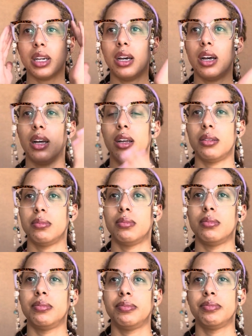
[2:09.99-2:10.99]

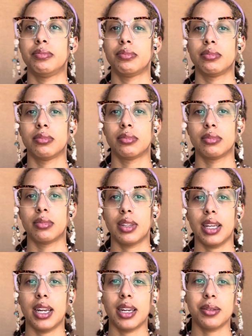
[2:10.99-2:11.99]
And
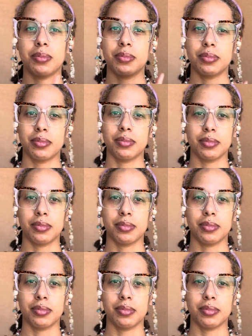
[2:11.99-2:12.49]
I'm